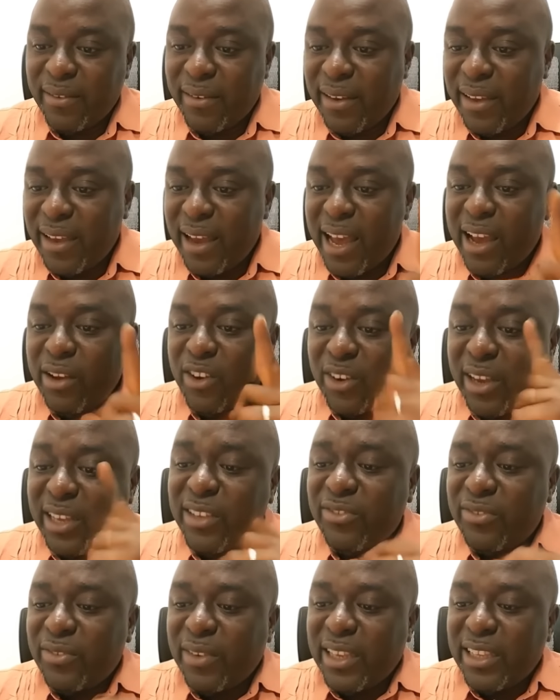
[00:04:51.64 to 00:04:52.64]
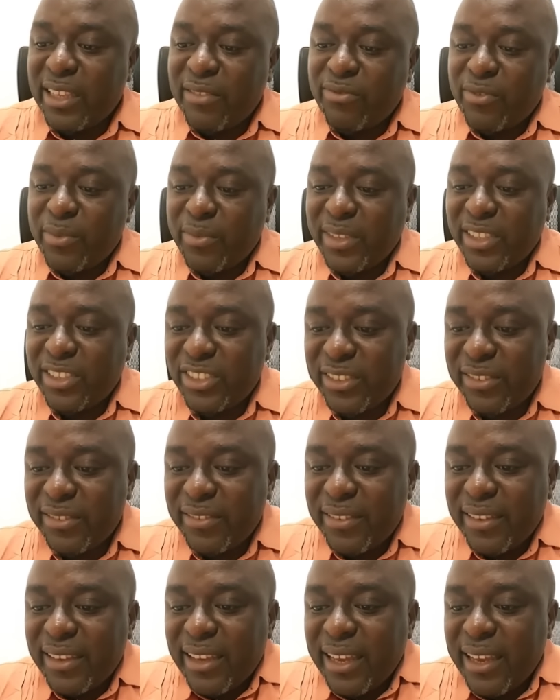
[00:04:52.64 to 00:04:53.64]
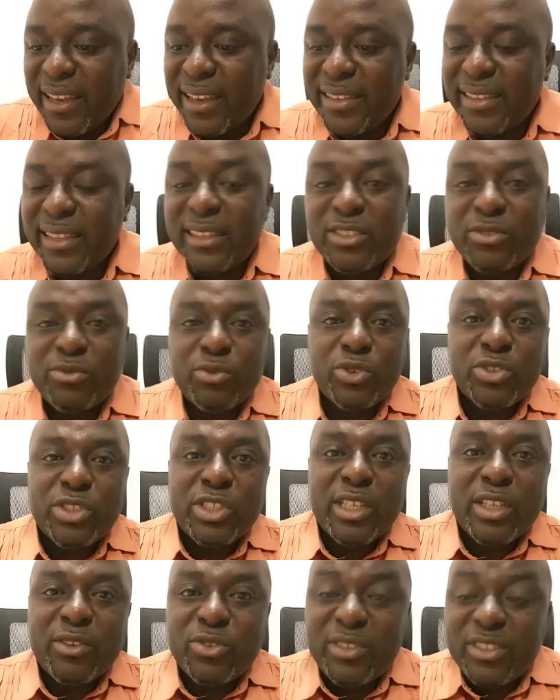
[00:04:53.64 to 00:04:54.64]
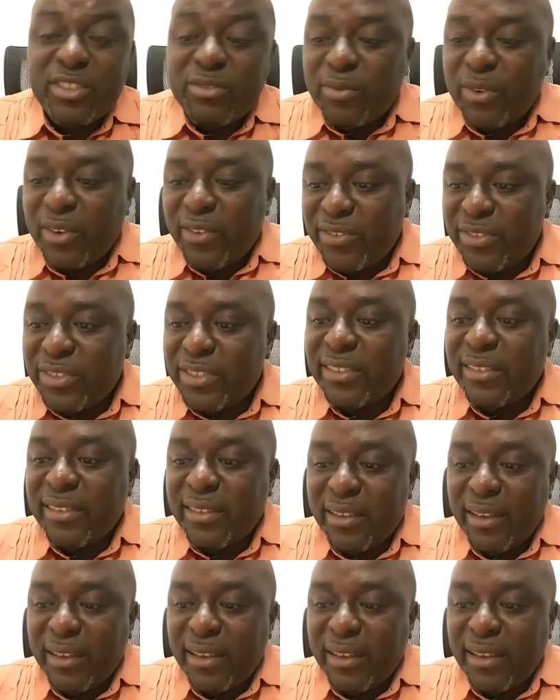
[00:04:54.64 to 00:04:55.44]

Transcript: According to the information, this full-scale response